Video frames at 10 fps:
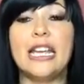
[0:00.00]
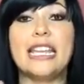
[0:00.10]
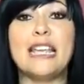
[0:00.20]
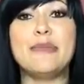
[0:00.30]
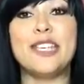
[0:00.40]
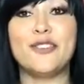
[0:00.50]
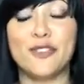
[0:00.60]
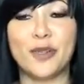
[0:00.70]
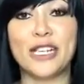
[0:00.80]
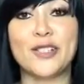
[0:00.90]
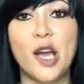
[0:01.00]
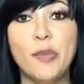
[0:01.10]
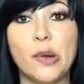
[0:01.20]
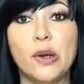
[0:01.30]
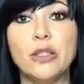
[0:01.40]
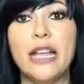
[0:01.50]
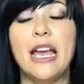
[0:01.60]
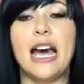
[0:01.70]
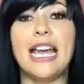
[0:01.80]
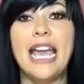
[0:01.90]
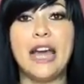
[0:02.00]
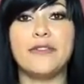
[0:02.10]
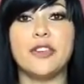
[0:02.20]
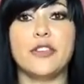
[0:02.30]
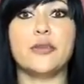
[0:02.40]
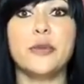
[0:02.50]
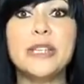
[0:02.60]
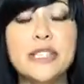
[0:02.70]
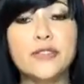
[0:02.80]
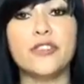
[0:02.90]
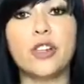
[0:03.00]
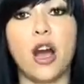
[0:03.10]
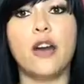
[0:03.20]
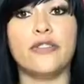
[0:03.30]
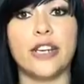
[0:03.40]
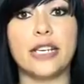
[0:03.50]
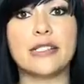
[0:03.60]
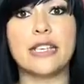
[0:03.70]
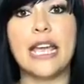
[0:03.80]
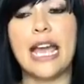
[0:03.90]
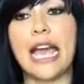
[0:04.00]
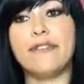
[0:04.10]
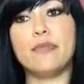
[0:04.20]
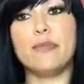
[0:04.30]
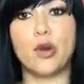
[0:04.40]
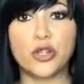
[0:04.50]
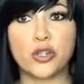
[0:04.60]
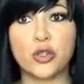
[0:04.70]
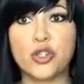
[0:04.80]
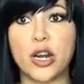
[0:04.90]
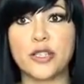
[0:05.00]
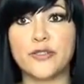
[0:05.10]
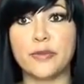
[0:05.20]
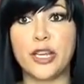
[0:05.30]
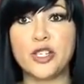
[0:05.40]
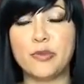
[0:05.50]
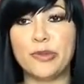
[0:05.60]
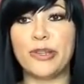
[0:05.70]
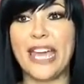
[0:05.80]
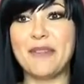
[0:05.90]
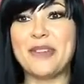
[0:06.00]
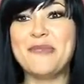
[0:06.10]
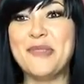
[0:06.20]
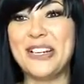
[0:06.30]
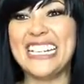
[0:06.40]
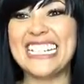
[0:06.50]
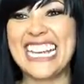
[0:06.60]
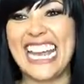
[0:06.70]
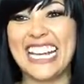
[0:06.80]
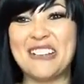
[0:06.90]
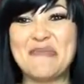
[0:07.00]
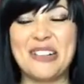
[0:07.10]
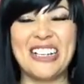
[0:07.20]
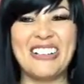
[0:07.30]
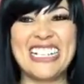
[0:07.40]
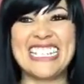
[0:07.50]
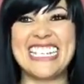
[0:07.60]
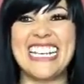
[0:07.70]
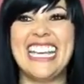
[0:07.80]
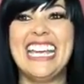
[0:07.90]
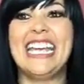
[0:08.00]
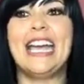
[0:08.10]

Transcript: Let me give you an example. I have 3 different offerings. I have Emotional Transformation Bootcamp. Good morning, Diane. Good morning, Christy.